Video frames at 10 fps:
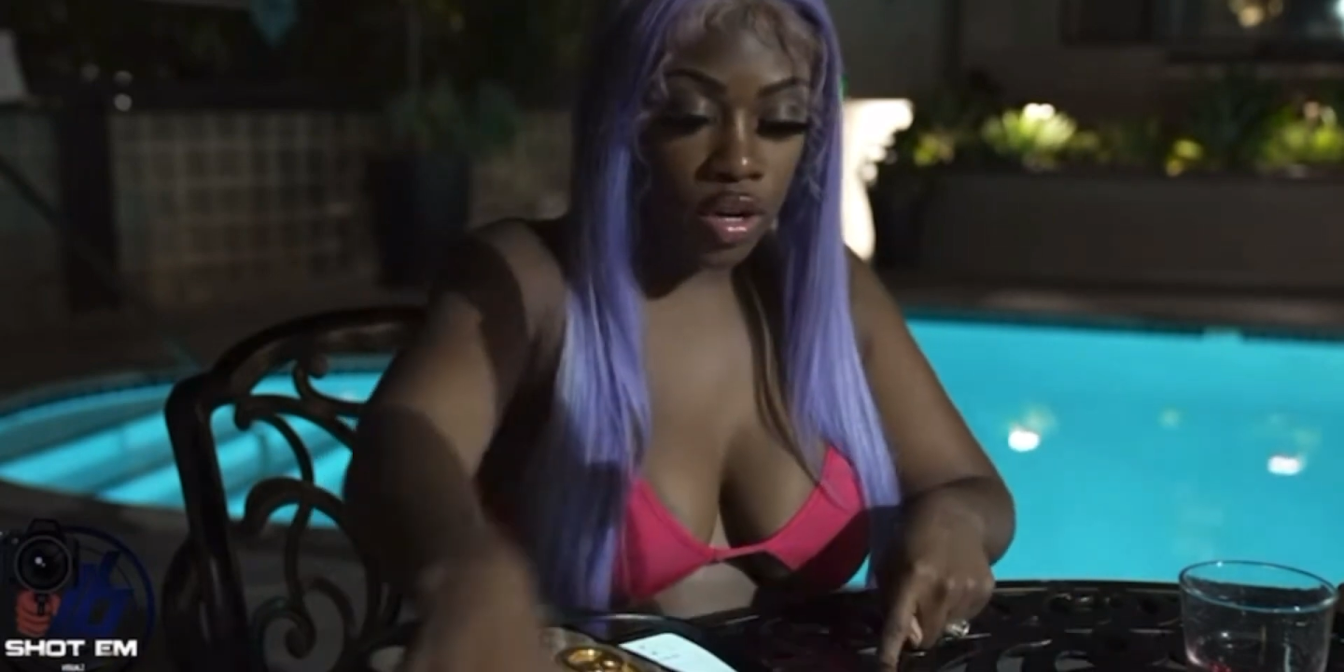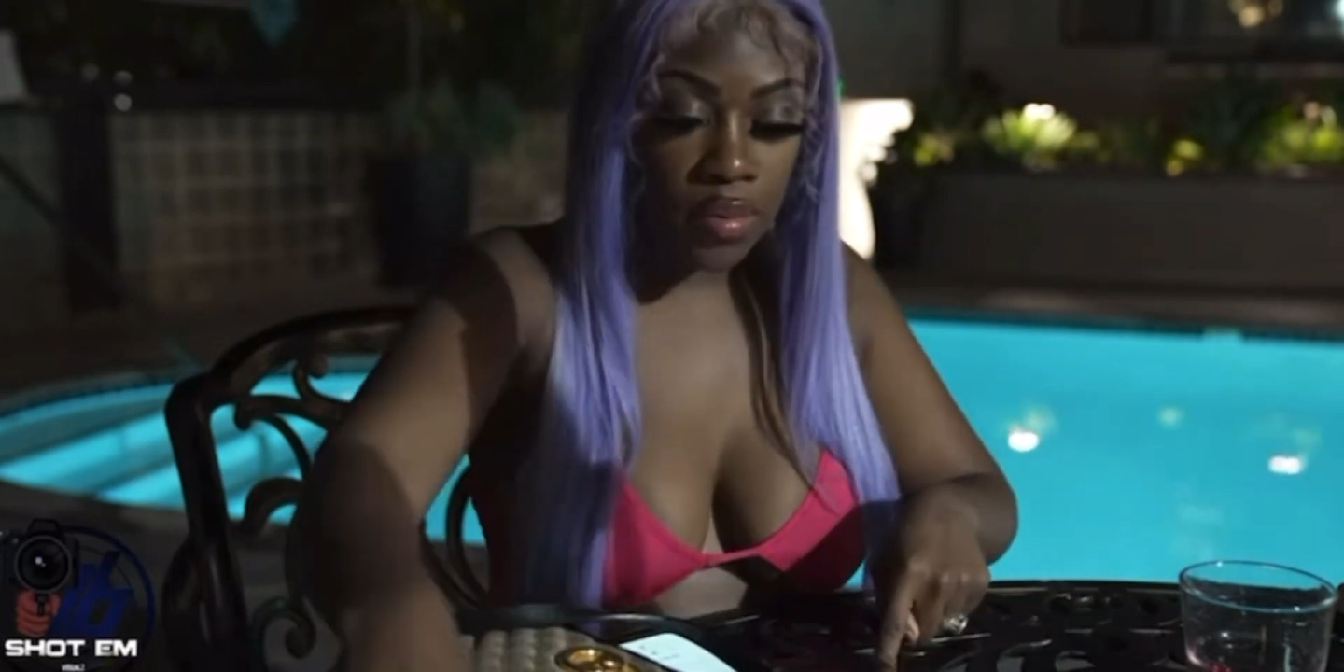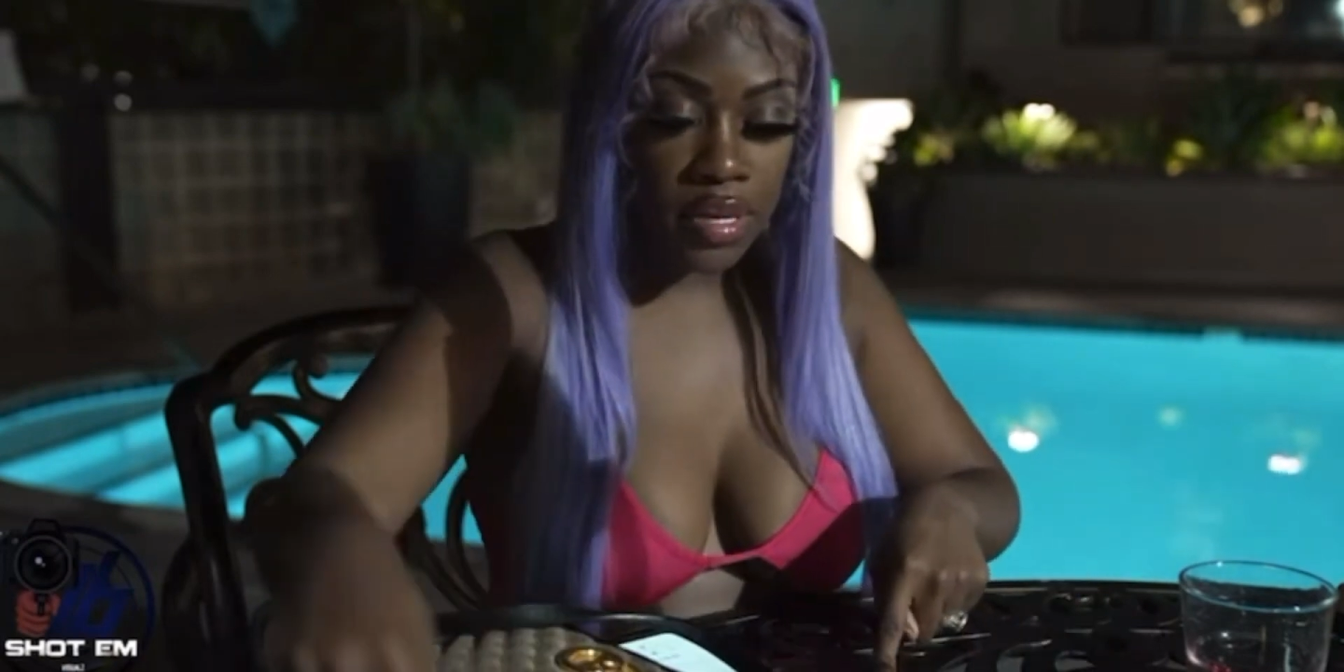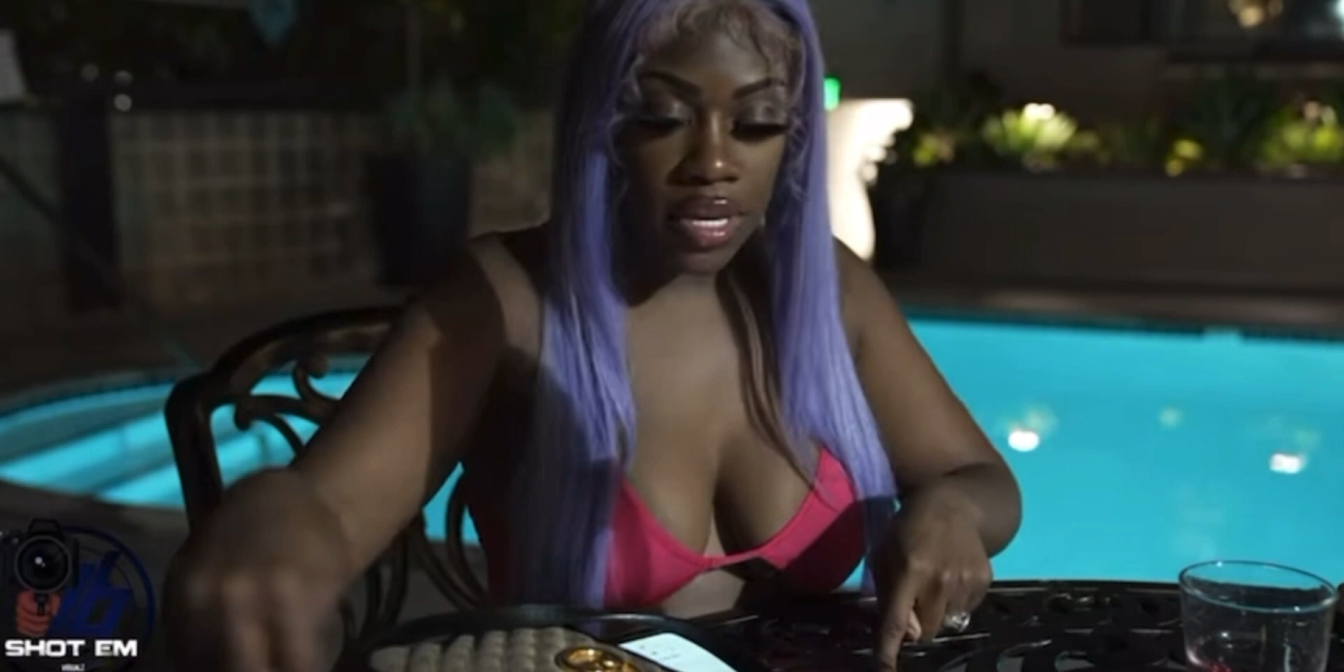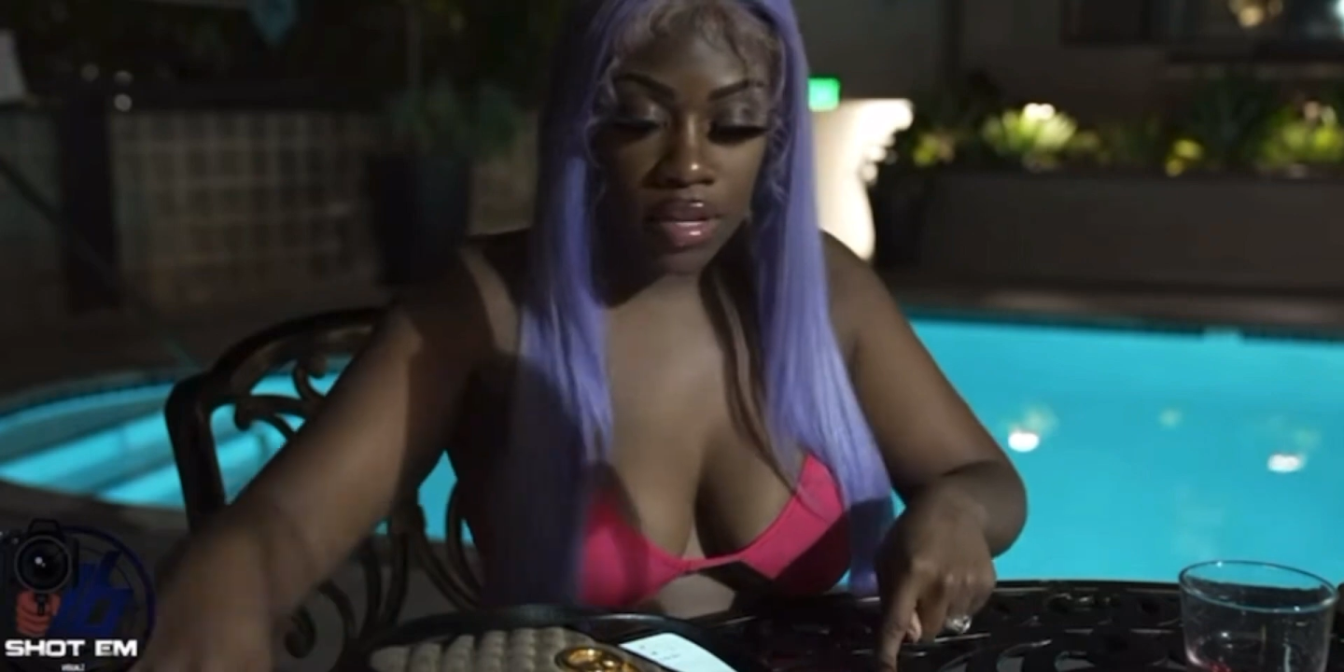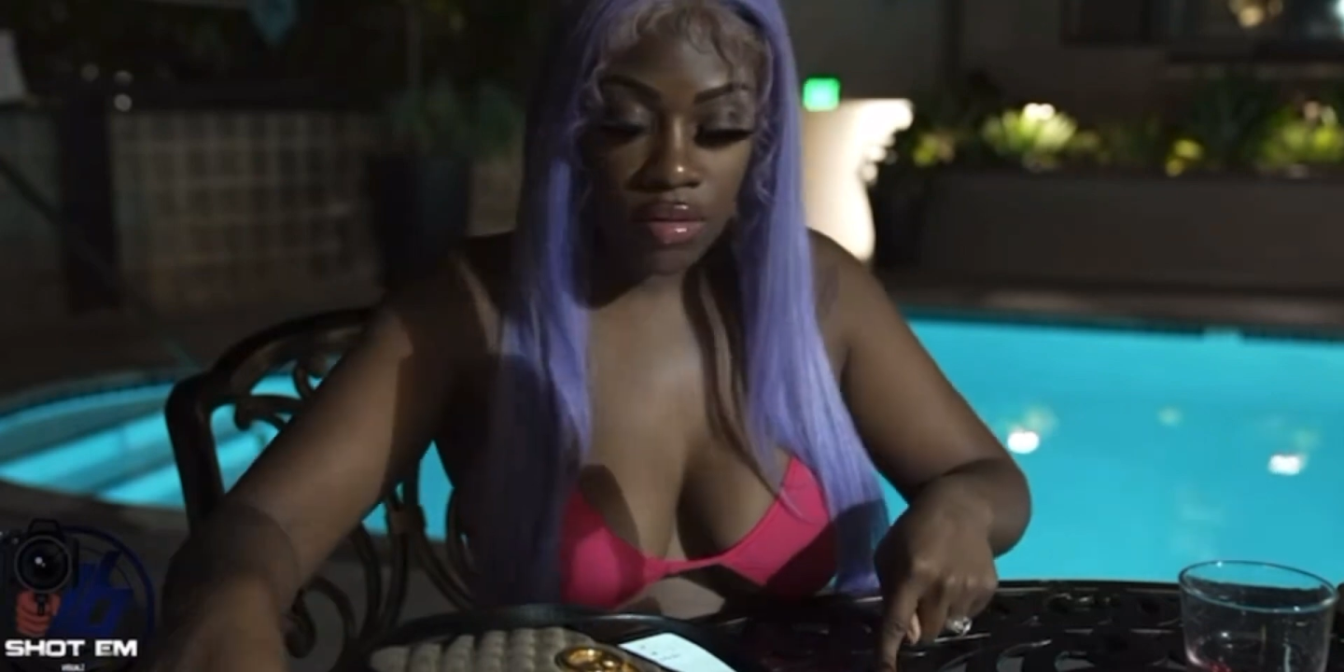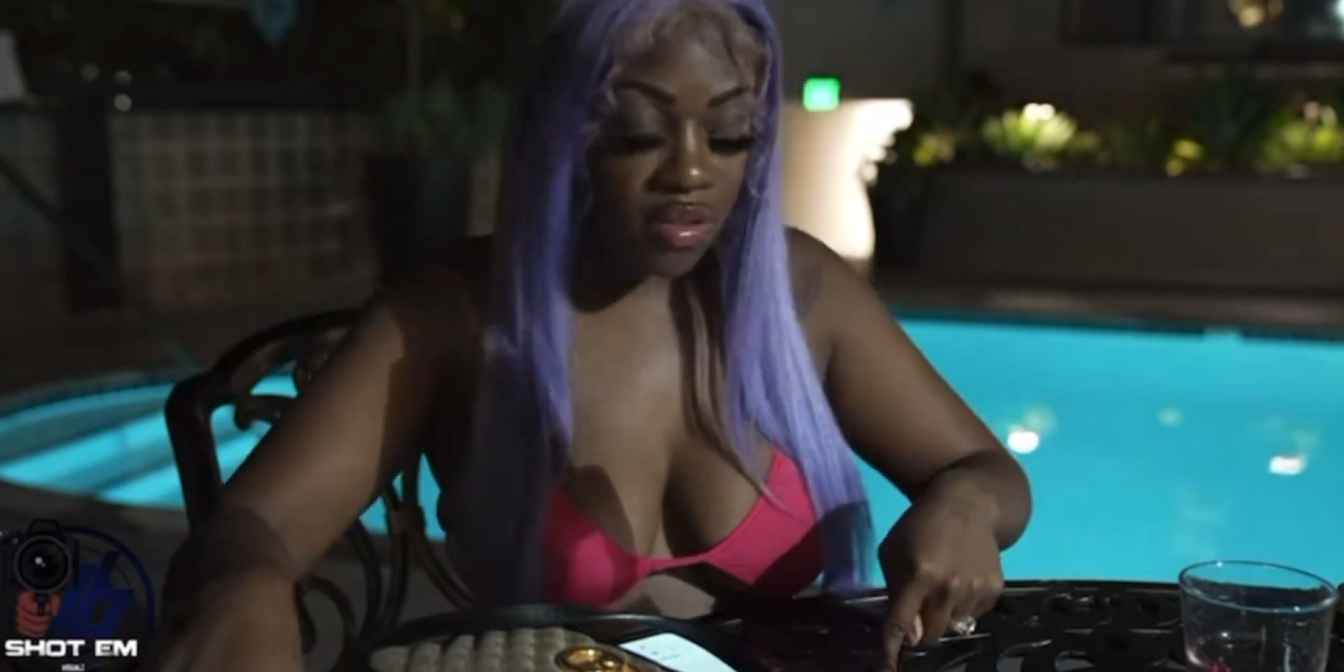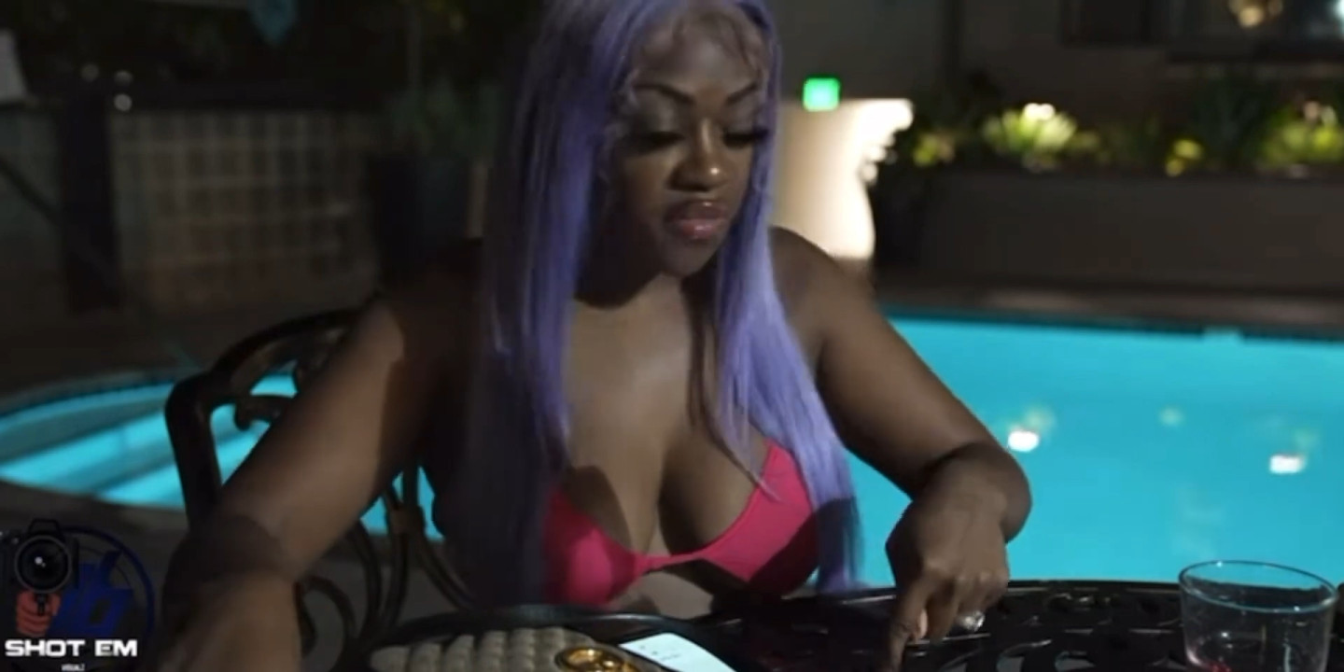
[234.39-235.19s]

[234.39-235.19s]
know what I'm saying,